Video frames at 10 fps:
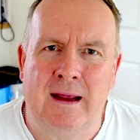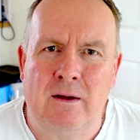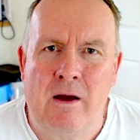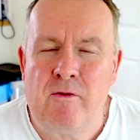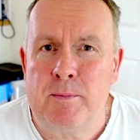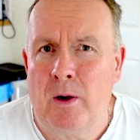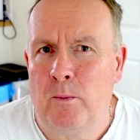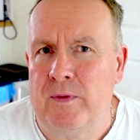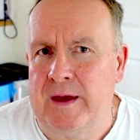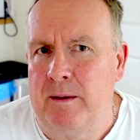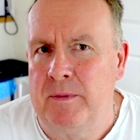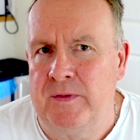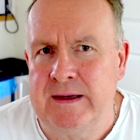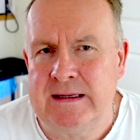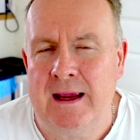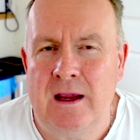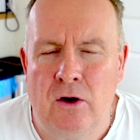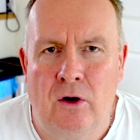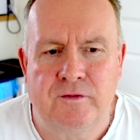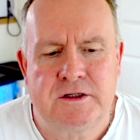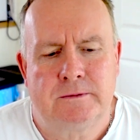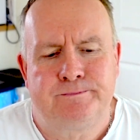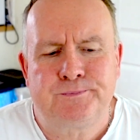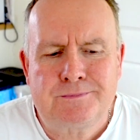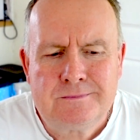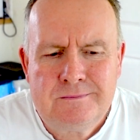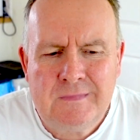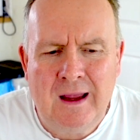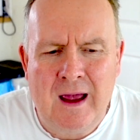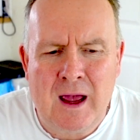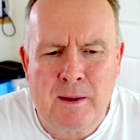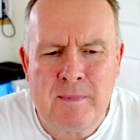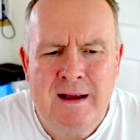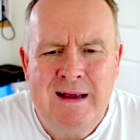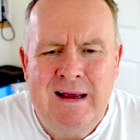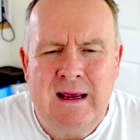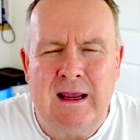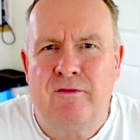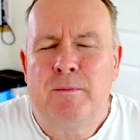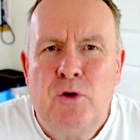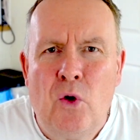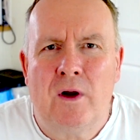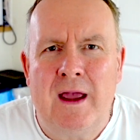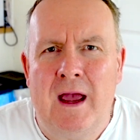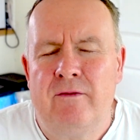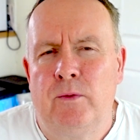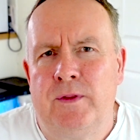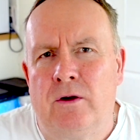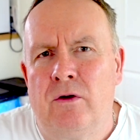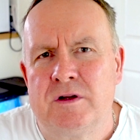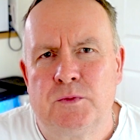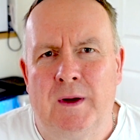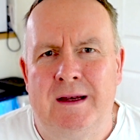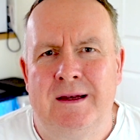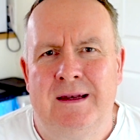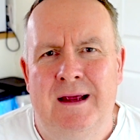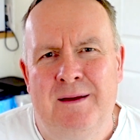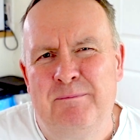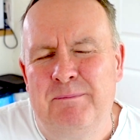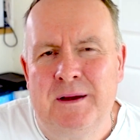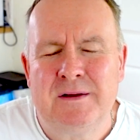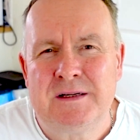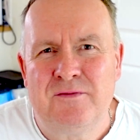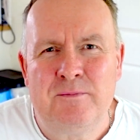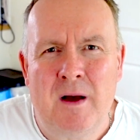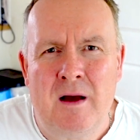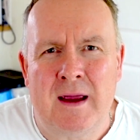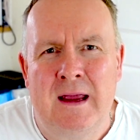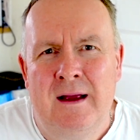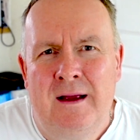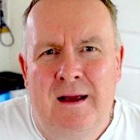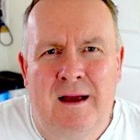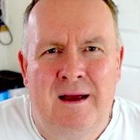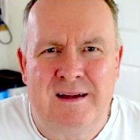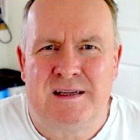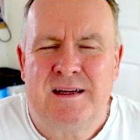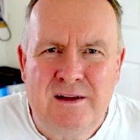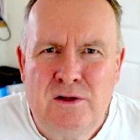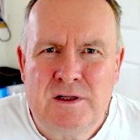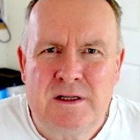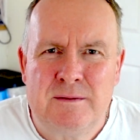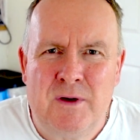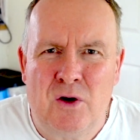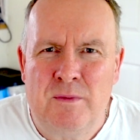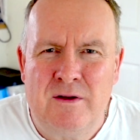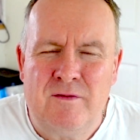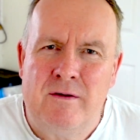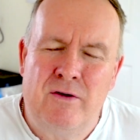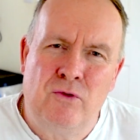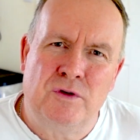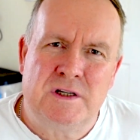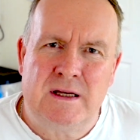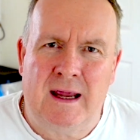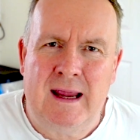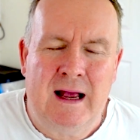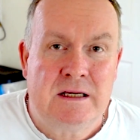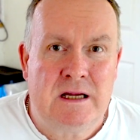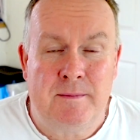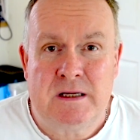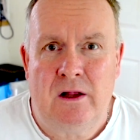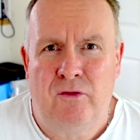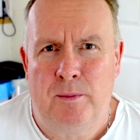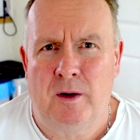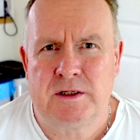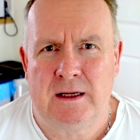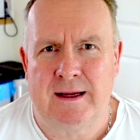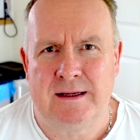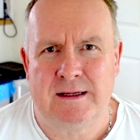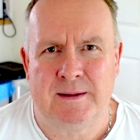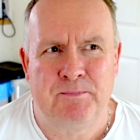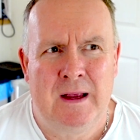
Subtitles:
I don't have a problem with that, but the takeoffs, if I'm not careful with the crosswind, because of my skills at the moment, very rusty, I set myself up oscillating.